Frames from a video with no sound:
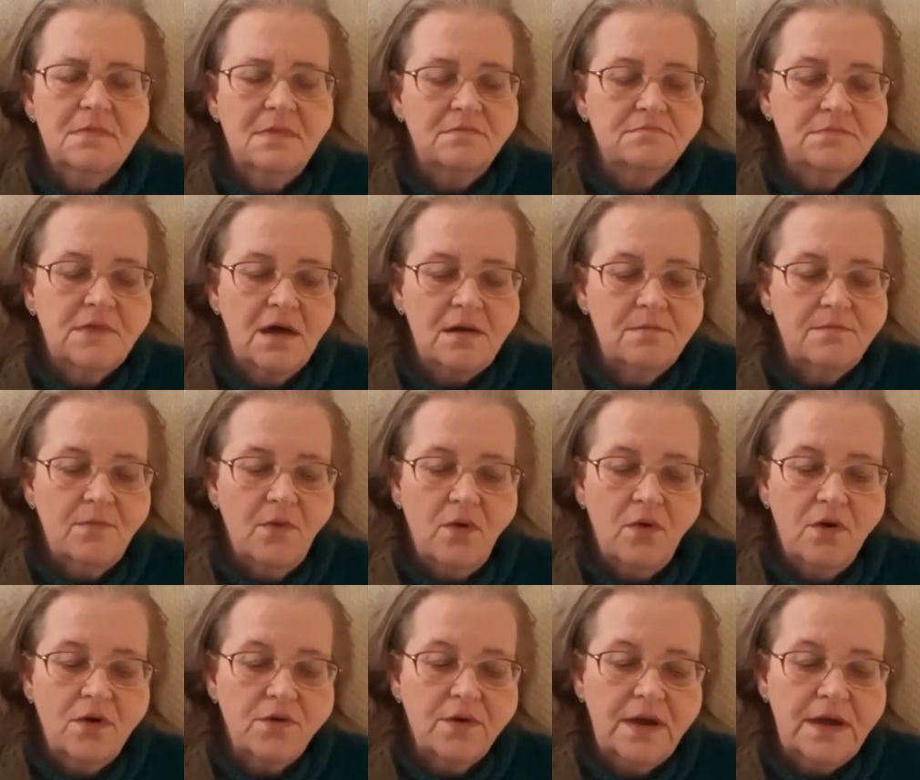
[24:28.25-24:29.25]
I'm not
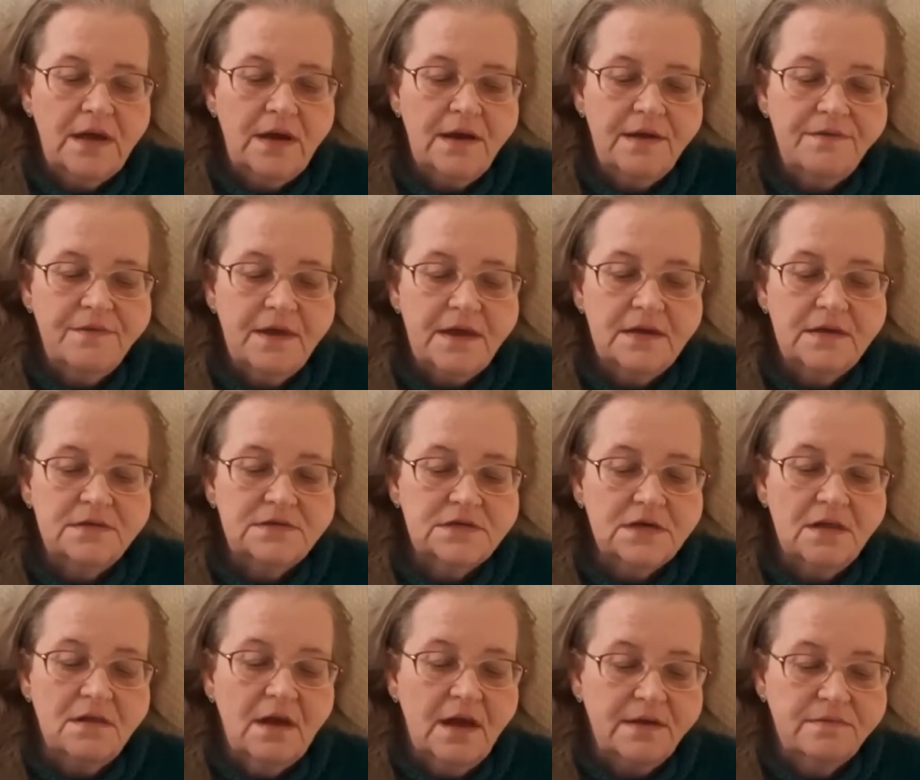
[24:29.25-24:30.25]
ordering anything
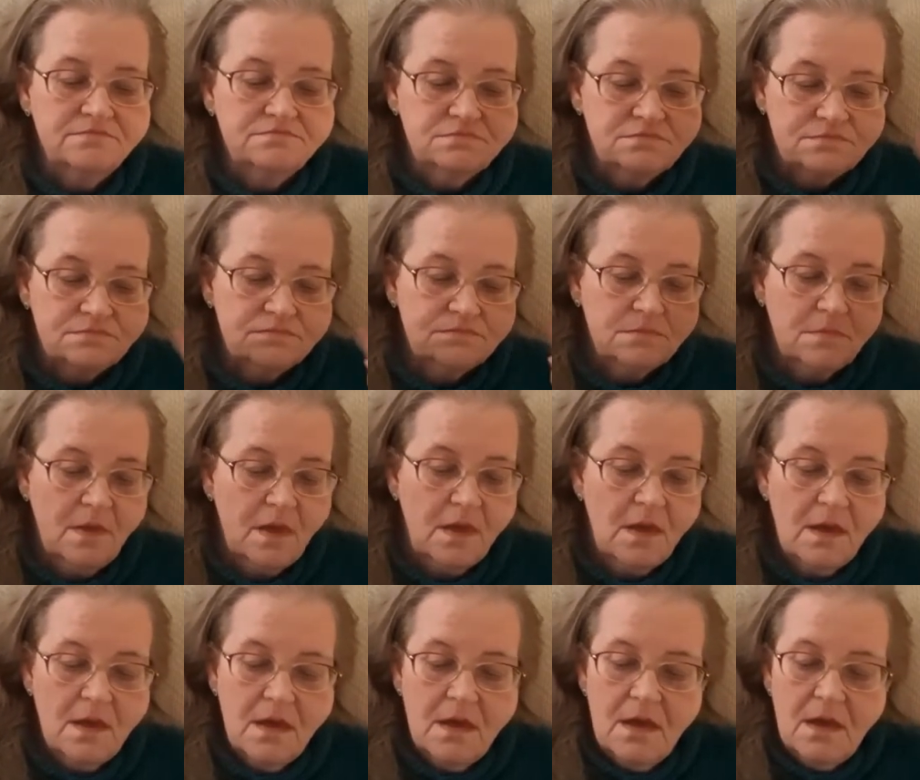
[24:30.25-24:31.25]
until I
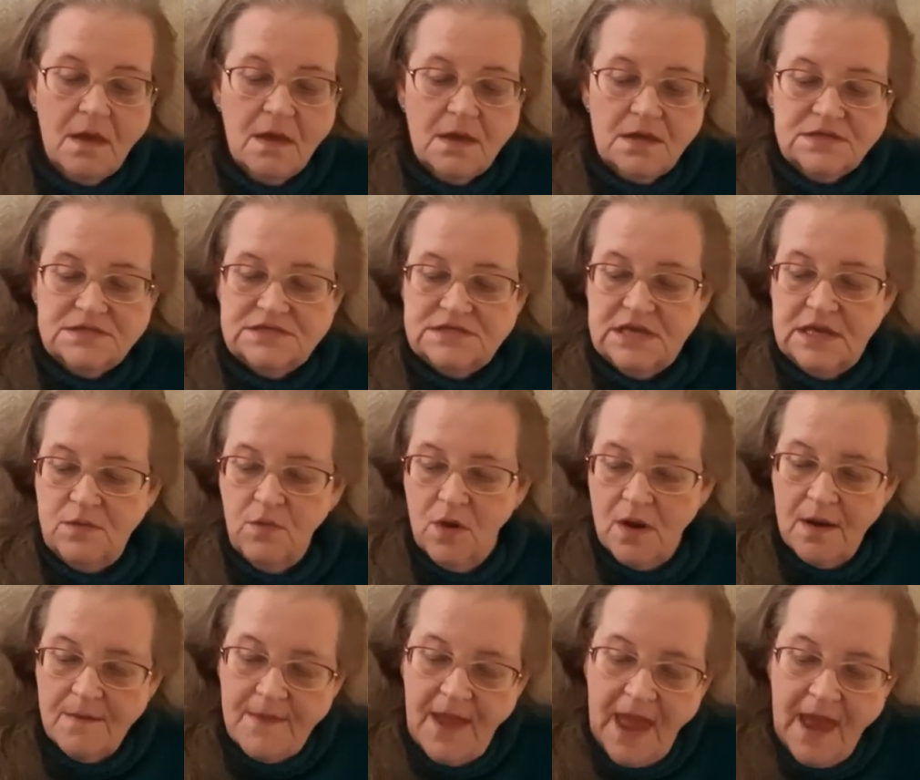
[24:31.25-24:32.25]
see where
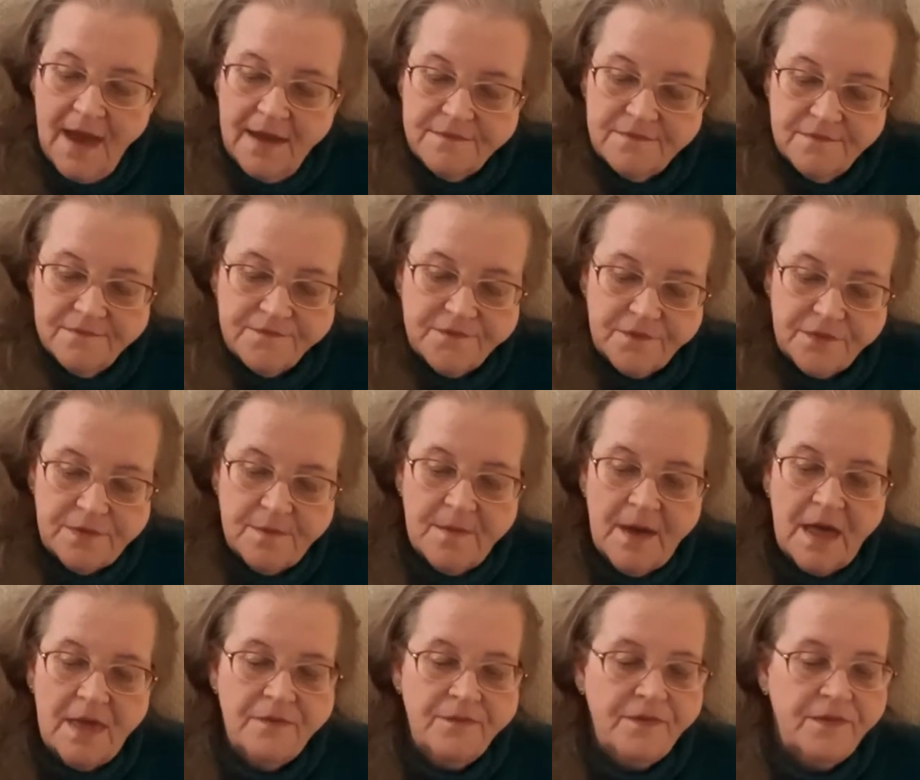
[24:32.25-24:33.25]
I'm at for the
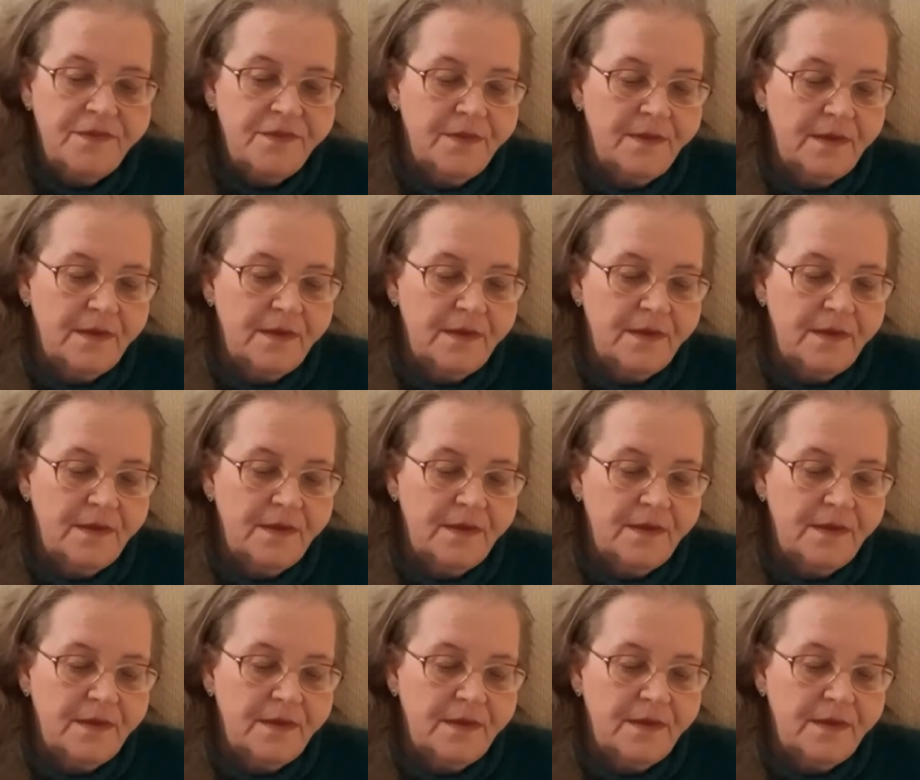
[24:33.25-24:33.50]
month.